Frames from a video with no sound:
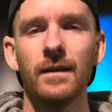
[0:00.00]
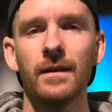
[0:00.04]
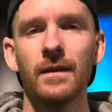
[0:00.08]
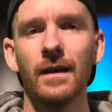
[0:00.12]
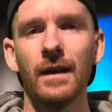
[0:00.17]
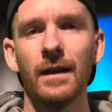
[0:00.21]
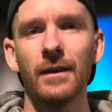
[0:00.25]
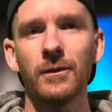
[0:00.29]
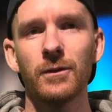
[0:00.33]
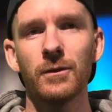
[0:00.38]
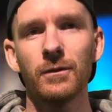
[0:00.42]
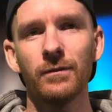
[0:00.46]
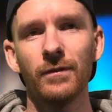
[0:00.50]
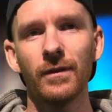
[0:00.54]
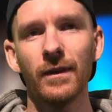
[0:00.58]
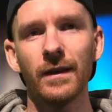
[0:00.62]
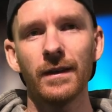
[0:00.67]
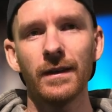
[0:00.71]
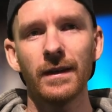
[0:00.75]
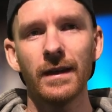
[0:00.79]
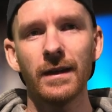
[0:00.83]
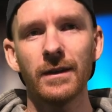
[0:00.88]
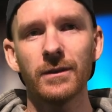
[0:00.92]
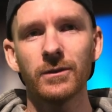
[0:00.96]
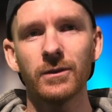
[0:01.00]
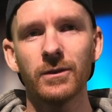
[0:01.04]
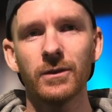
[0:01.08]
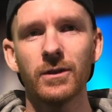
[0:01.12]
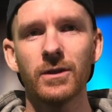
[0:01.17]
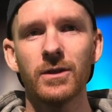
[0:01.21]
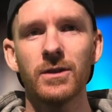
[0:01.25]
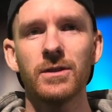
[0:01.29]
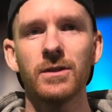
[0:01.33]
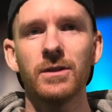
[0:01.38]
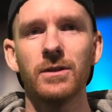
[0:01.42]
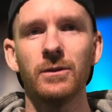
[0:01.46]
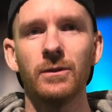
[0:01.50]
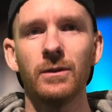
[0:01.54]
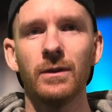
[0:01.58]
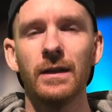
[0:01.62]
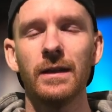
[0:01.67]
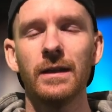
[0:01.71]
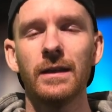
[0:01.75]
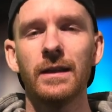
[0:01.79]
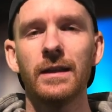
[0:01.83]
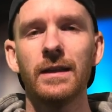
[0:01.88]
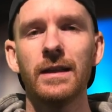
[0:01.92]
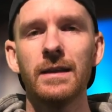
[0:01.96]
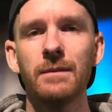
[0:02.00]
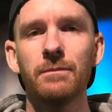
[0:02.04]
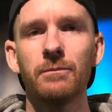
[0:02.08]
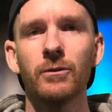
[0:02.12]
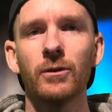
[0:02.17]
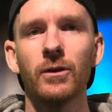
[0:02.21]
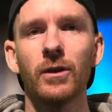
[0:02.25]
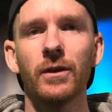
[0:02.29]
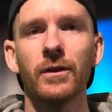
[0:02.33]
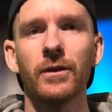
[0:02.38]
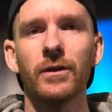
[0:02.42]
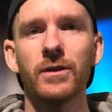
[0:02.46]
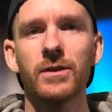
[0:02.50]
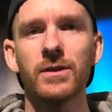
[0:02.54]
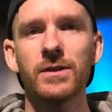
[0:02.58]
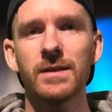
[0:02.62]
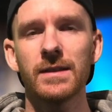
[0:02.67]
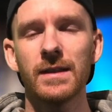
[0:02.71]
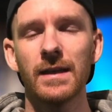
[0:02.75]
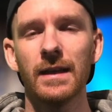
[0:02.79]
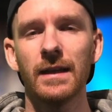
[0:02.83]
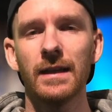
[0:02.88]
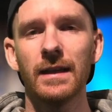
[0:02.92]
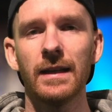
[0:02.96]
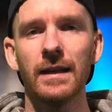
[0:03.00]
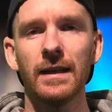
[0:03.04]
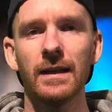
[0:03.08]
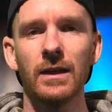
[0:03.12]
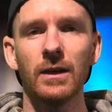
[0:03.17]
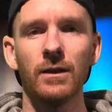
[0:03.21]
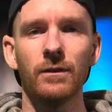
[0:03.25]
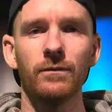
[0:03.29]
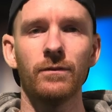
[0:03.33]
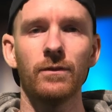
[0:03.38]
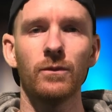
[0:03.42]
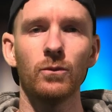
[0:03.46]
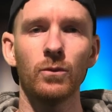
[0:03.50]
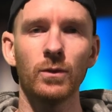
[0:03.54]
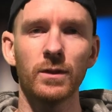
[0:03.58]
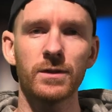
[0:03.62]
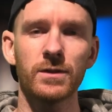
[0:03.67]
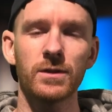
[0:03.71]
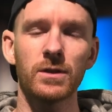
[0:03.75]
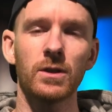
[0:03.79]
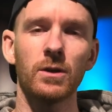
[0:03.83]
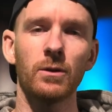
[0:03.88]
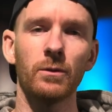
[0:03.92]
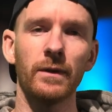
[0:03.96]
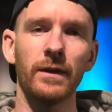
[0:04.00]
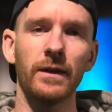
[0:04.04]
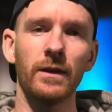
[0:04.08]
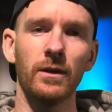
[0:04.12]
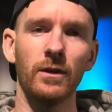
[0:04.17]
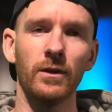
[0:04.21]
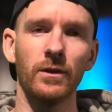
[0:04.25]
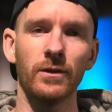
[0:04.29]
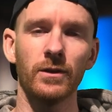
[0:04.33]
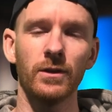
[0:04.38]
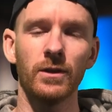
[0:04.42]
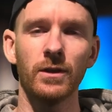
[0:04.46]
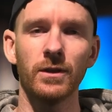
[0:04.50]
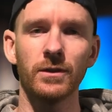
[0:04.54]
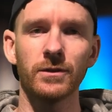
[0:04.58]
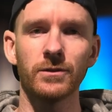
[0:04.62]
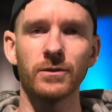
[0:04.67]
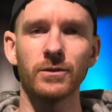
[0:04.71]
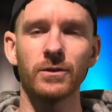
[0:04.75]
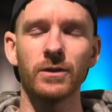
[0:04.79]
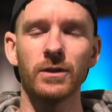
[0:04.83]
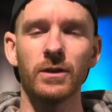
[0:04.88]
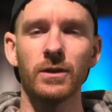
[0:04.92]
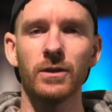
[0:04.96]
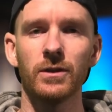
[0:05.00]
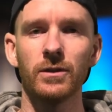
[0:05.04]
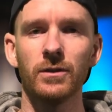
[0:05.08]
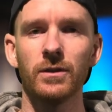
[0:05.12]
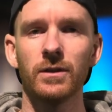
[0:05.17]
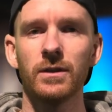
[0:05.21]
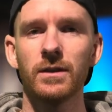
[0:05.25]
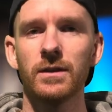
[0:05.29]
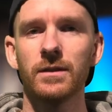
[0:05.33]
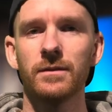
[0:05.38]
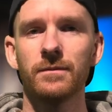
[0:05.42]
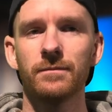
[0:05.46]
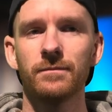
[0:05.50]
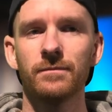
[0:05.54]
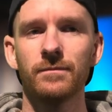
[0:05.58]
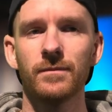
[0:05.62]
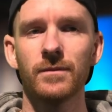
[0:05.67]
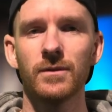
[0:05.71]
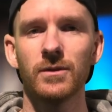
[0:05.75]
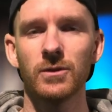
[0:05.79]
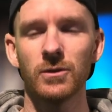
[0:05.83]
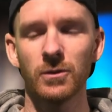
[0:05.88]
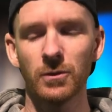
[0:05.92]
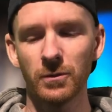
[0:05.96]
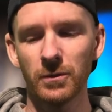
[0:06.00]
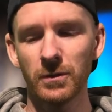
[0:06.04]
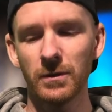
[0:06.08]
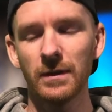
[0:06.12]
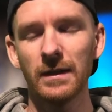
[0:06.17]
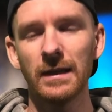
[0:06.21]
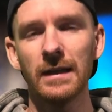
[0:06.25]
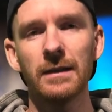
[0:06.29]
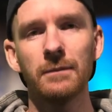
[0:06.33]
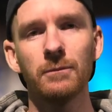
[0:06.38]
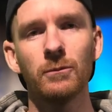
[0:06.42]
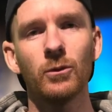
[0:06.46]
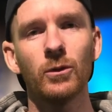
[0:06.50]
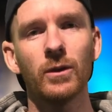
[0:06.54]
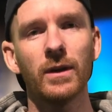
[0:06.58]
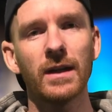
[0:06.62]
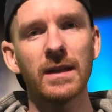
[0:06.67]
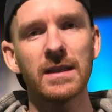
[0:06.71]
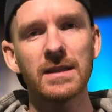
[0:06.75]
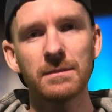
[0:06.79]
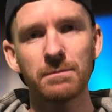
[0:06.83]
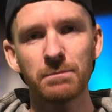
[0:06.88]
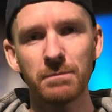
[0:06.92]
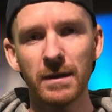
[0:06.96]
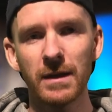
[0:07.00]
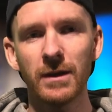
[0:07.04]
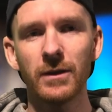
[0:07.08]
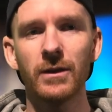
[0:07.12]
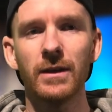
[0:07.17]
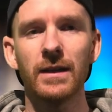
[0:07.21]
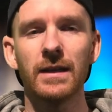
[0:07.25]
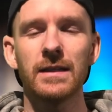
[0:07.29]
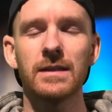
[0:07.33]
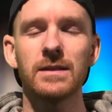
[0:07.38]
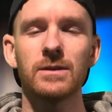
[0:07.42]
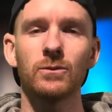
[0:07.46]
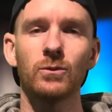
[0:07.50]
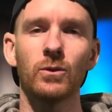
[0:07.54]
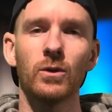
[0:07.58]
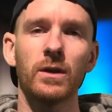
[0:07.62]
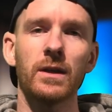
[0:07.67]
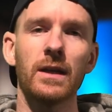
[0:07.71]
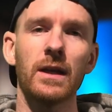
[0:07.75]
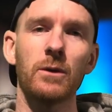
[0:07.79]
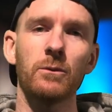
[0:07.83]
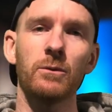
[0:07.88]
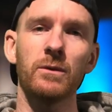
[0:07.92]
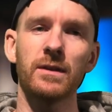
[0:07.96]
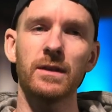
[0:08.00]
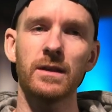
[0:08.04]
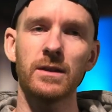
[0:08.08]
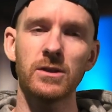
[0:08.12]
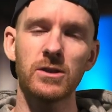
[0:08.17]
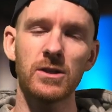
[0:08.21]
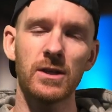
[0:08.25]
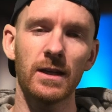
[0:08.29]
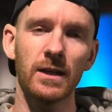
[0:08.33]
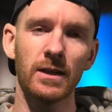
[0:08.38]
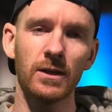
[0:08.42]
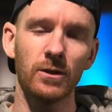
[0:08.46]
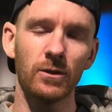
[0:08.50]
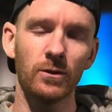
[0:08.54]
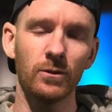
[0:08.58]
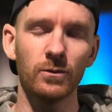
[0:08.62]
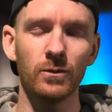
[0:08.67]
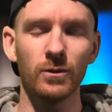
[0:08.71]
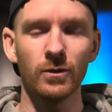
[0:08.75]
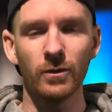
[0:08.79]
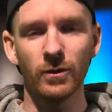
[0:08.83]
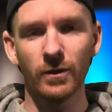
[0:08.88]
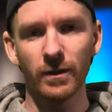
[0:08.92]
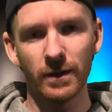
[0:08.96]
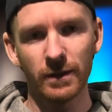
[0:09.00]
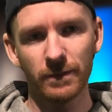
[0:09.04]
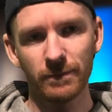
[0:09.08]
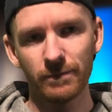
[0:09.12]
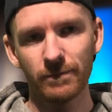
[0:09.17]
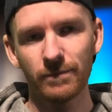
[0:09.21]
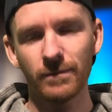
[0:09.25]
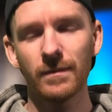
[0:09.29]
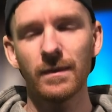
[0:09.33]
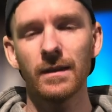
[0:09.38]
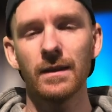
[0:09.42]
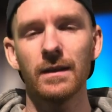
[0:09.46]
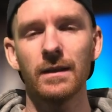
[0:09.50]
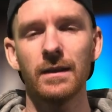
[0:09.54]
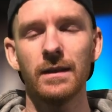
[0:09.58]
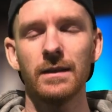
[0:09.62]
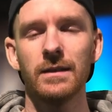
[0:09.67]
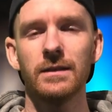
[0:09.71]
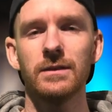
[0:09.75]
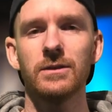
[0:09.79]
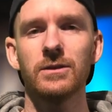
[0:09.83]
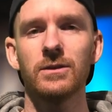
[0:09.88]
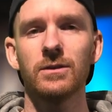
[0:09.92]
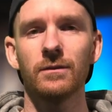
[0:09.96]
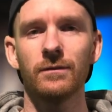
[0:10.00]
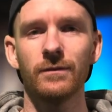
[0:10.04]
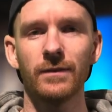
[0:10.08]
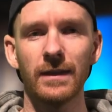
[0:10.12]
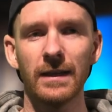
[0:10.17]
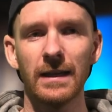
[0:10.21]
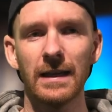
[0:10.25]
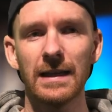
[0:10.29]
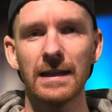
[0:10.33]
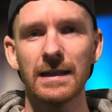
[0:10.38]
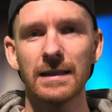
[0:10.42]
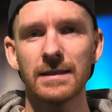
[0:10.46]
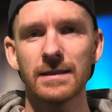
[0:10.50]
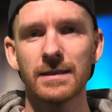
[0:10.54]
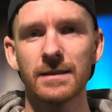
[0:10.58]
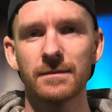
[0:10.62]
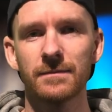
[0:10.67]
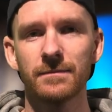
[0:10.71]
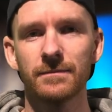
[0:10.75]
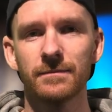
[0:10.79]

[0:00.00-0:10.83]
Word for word: And to find errors, you need a deeper understanding of what's going on under the hood. So you need more experience working with Django or something else.